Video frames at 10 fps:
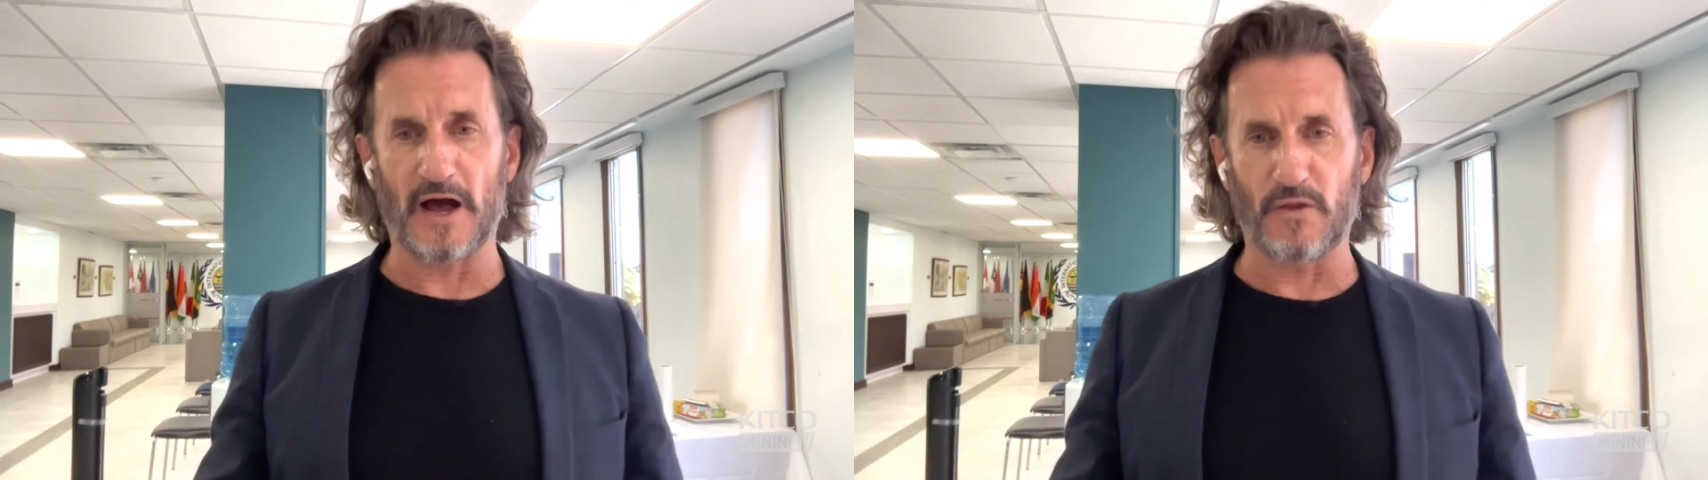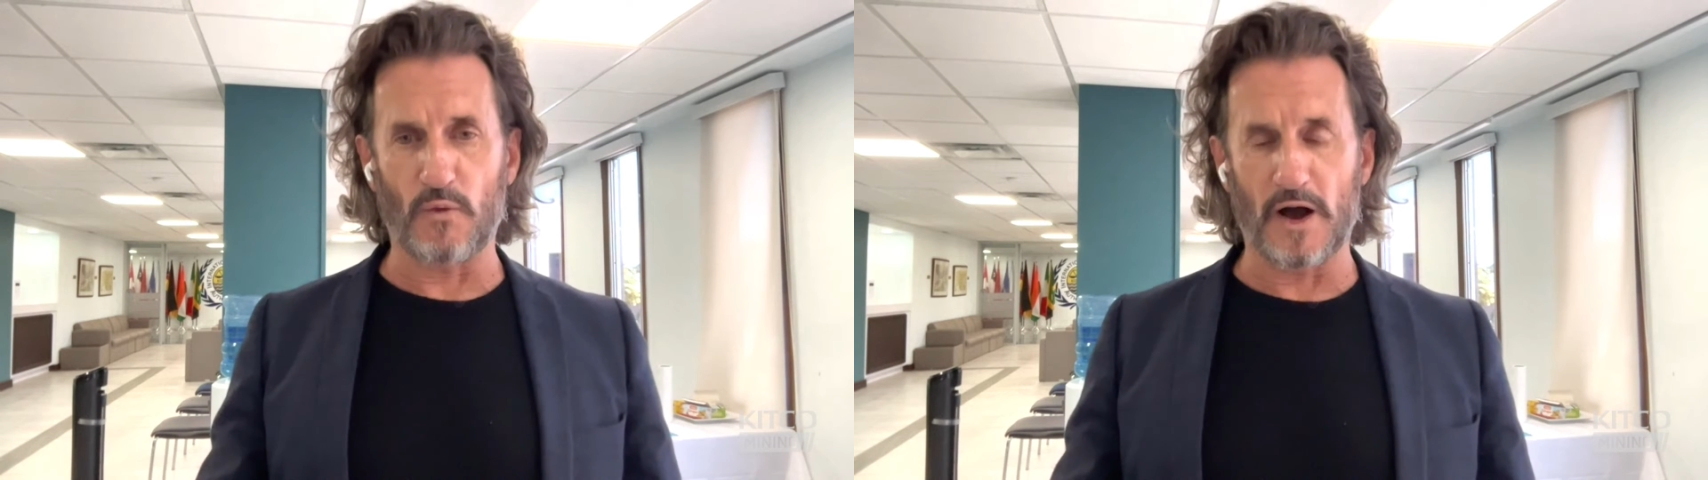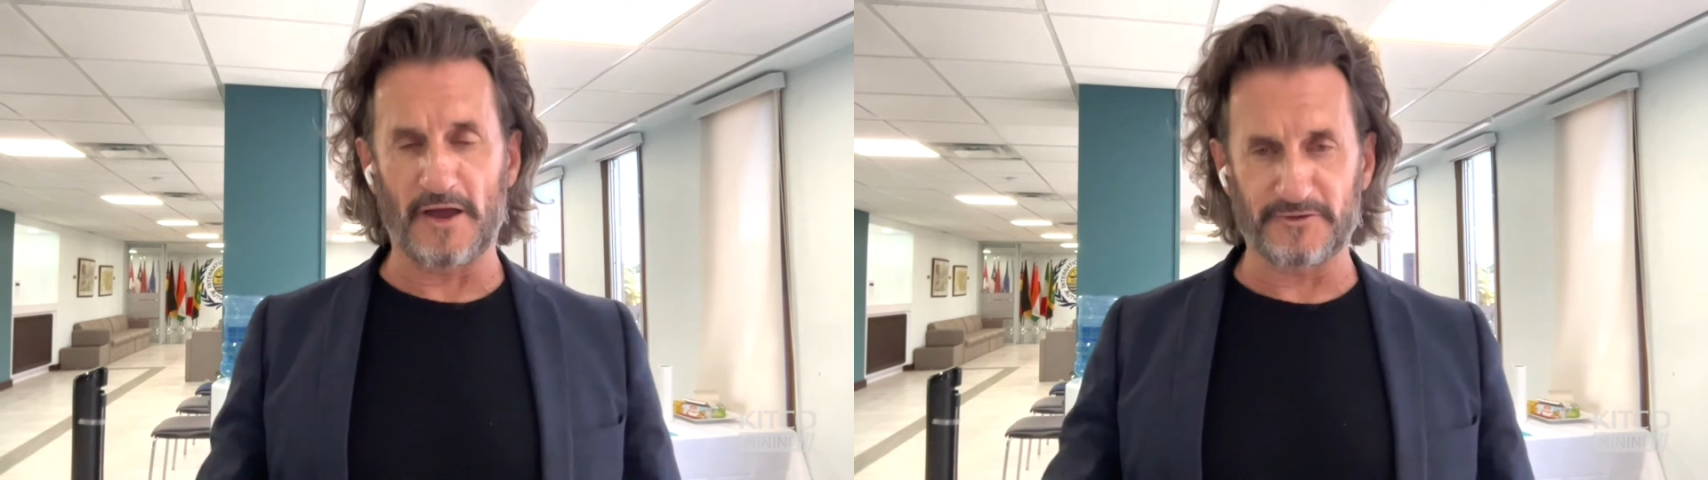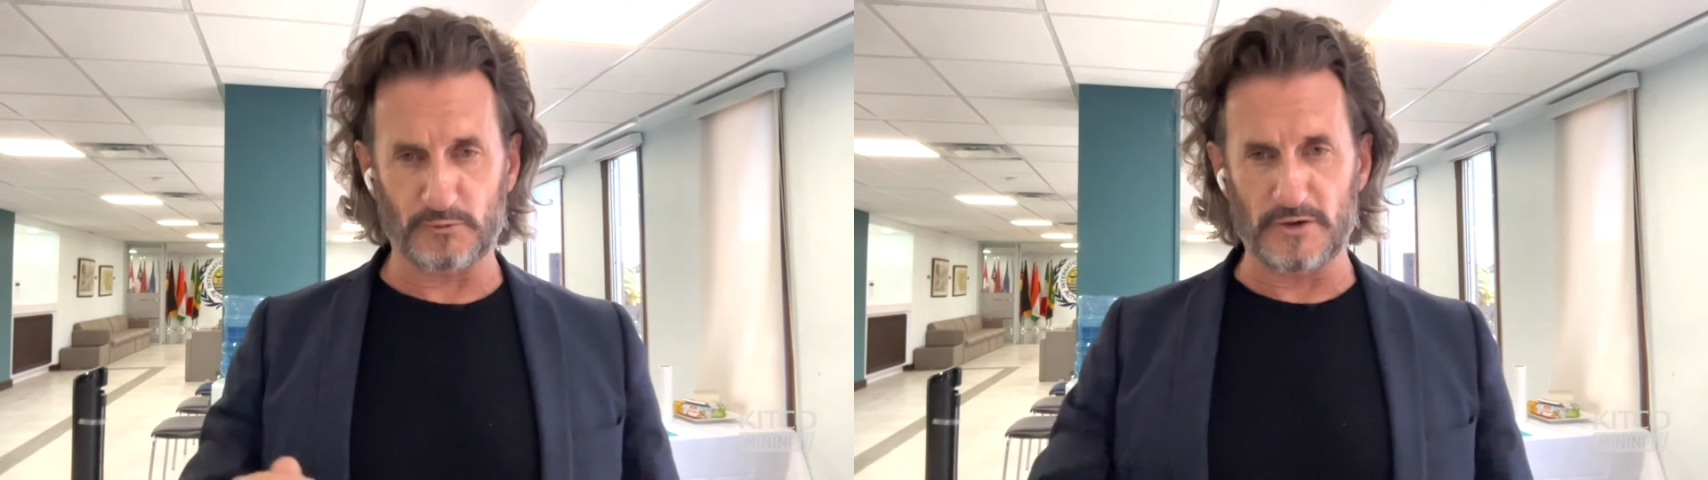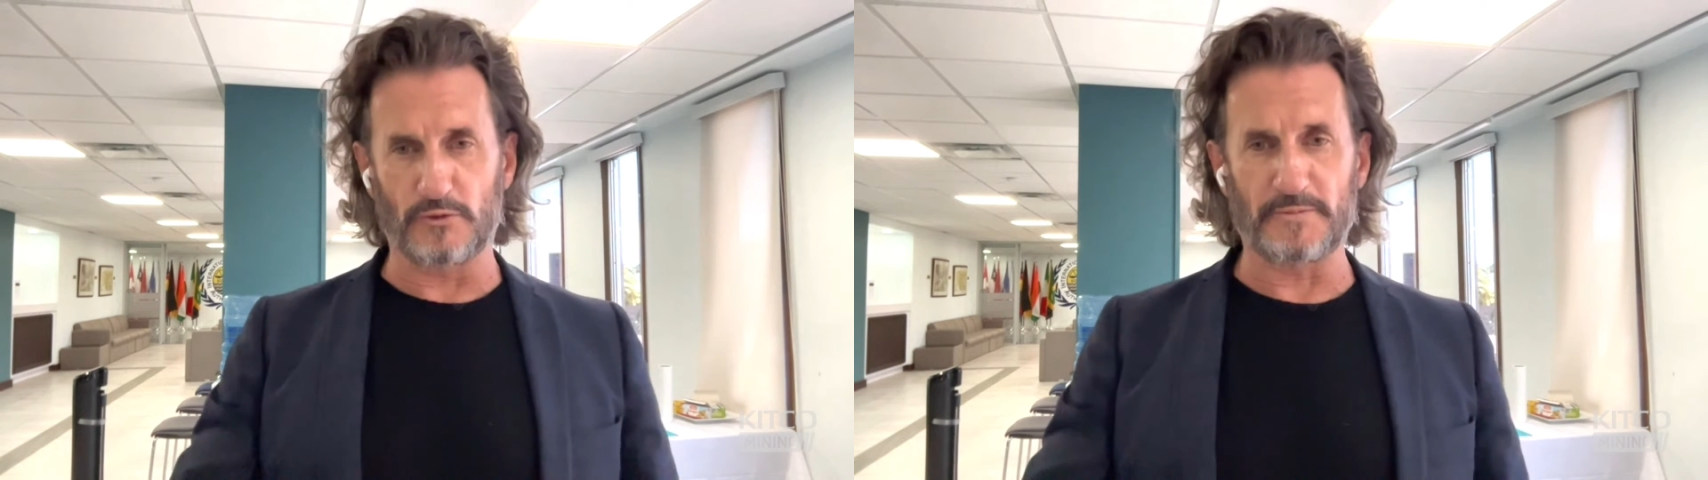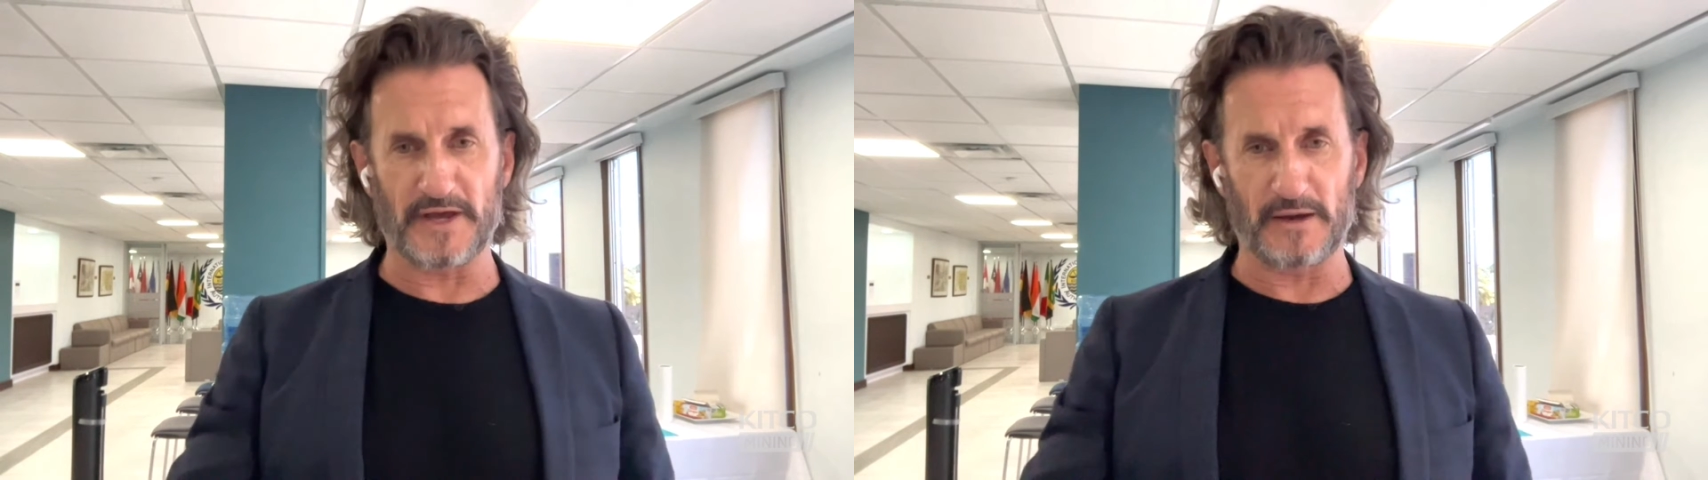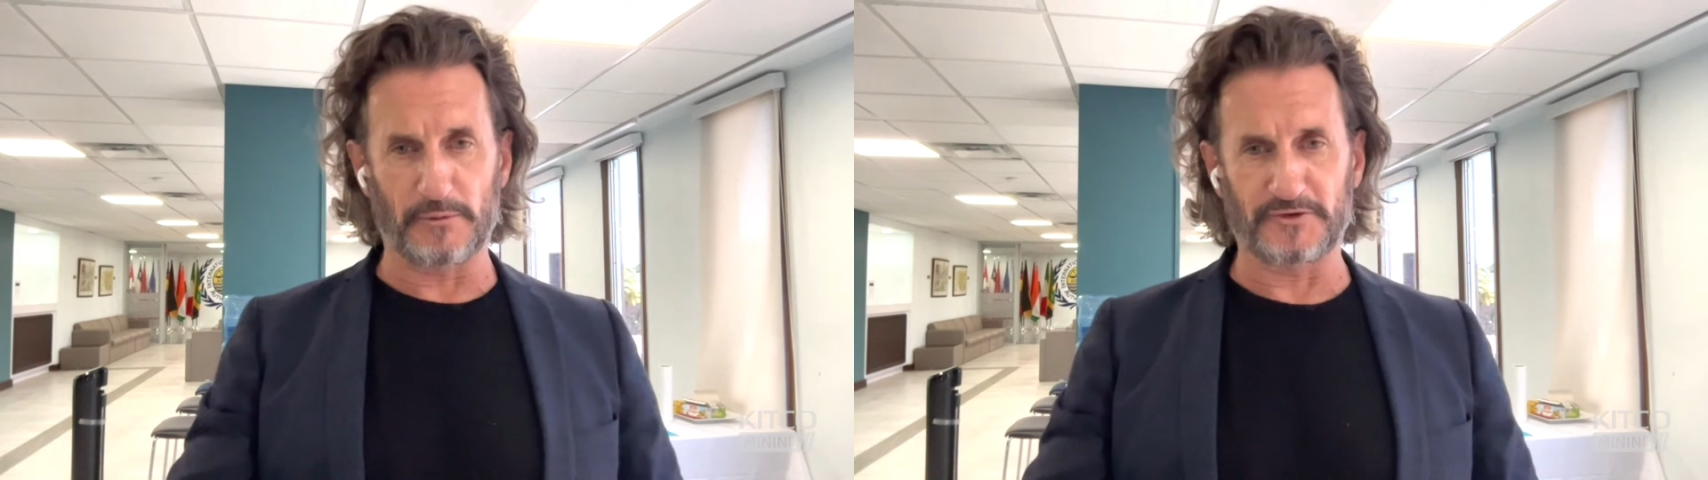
Otherwise, we would be able